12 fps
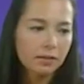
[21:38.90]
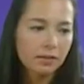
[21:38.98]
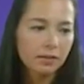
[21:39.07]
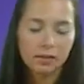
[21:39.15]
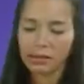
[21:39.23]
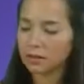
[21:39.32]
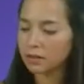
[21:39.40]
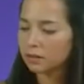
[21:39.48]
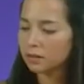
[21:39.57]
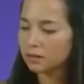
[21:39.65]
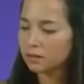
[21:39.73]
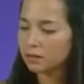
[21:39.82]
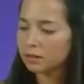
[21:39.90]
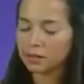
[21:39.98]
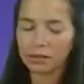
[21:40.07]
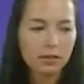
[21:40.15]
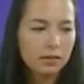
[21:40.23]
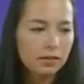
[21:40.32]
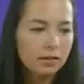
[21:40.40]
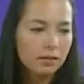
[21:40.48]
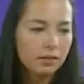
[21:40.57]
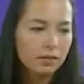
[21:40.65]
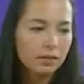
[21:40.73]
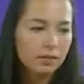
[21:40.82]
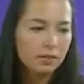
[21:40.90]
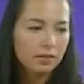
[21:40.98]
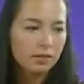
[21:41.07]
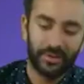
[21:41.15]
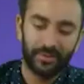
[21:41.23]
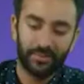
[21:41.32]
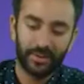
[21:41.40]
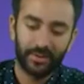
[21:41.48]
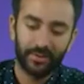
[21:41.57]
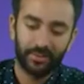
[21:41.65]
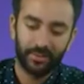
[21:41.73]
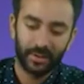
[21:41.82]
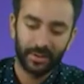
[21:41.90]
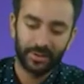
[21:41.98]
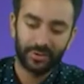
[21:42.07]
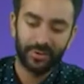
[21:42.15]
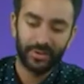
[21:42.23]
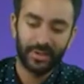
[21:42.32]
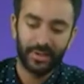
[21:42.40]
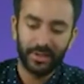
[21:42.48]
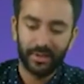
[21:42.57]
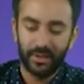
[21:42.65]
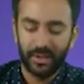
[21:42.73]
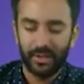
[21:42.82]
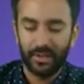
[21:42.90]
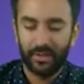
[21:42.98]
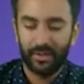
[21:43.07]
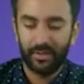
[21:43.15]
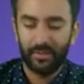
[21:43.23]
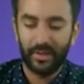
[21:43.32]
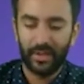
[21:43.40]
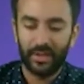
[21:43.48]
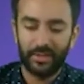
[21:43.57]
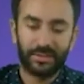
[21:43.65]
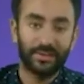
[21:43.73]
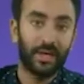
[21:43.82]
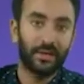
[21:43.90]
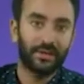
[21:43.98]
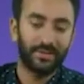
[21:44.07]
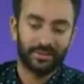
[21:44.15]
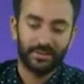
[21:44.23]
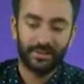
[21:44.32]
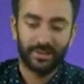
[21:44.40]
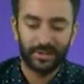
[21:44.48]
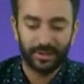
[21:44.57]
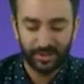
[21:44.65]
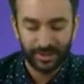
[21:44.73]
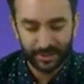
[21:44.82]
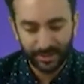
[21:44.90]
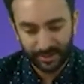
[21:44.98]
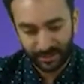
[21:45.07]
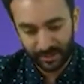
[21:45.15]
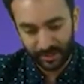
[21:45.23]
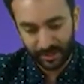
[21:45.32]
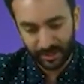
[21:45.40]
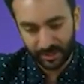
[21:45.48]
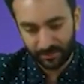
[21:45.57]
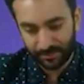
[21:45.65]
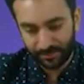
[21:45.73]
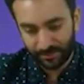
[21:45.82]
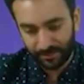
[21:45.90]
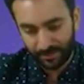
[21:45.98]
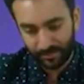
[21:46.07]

That's the whole effect that we're creating here, trying to make it look like a 3D. Well, it's not. It's actually just flat.